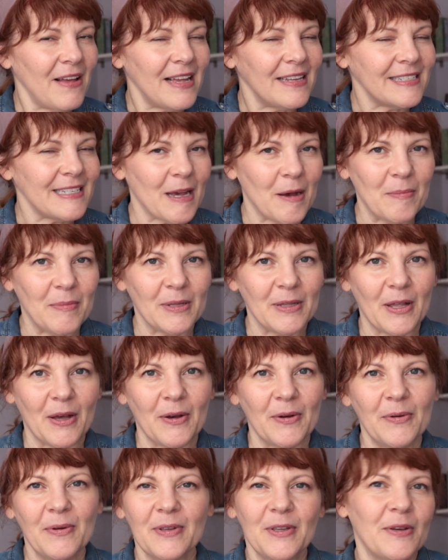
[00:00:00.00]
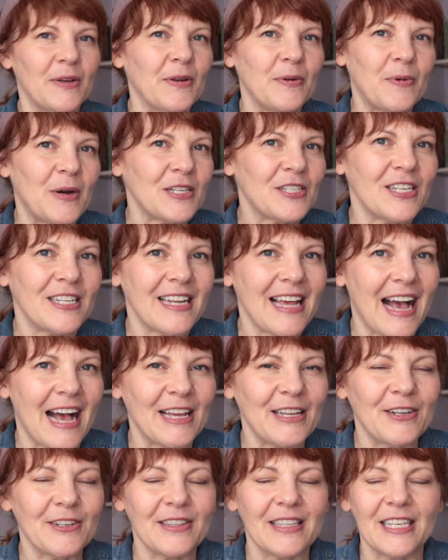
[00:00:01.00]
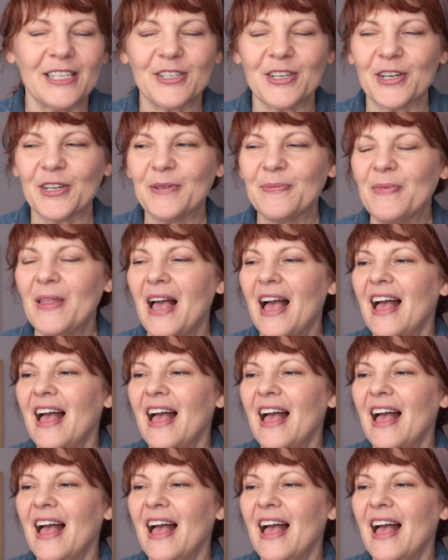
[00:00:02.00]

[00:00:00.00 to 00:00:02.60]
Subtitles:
and down below. You can watch it at your leisure.